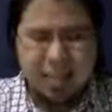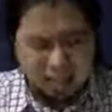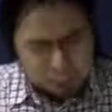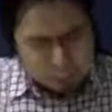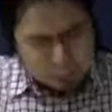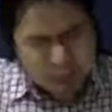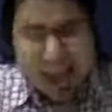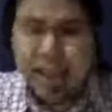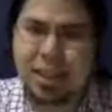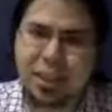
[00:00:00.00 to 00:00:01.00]
That's
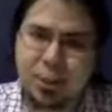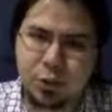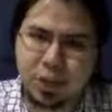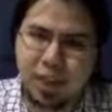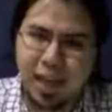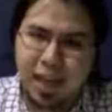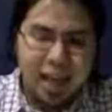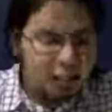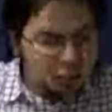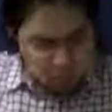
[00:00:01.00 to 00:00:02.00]
madness, you say.
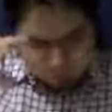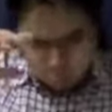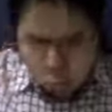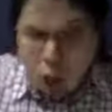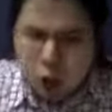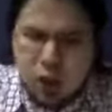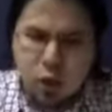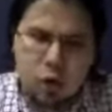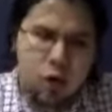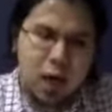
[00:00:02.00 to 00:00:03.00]
That'll never work,
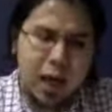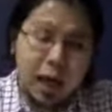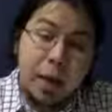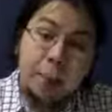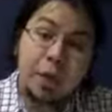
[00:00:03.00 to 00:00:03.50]
you cry.